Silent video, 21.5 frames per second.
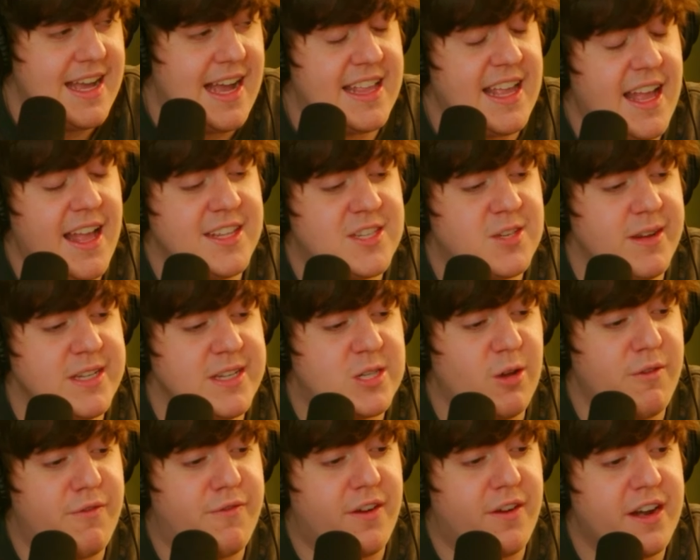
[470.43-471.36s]
That's always
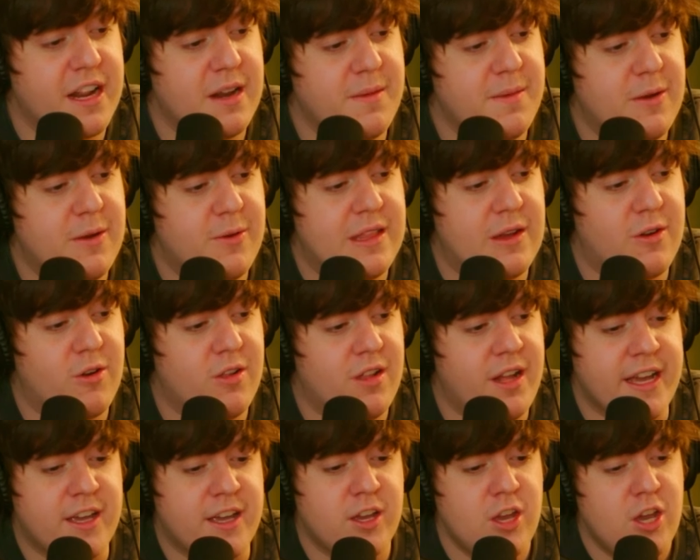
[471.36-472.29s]
so funny to me when they were
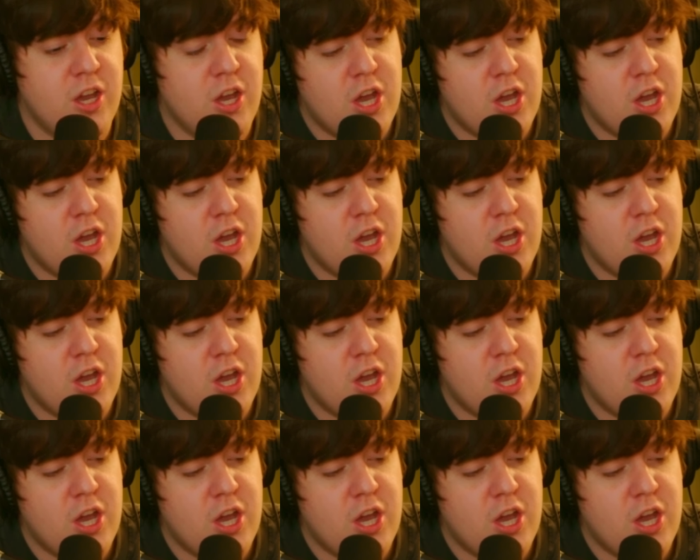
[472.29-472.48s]
like,